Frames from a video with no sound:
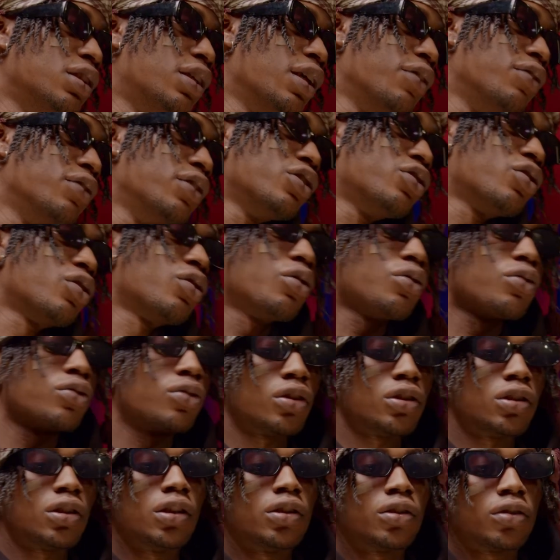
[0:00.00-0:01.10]
the definition of
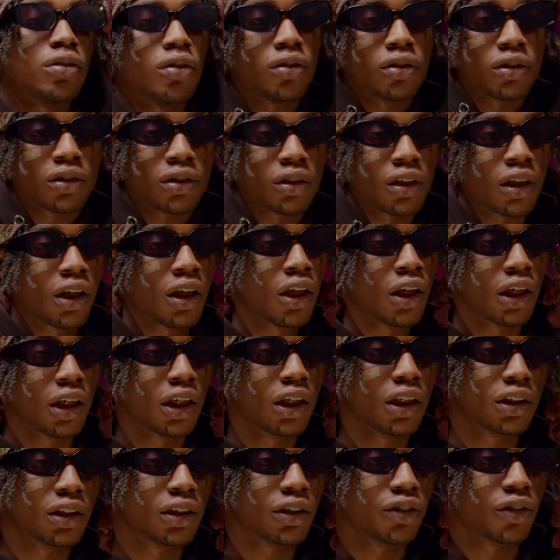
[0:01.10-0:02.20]
success, because
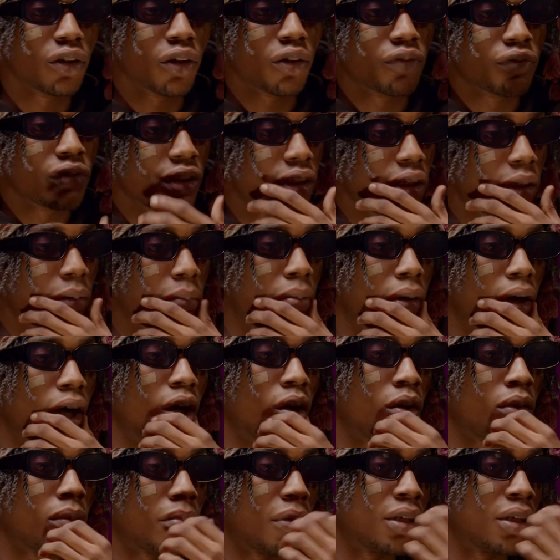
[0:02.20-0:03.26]
it is not really about...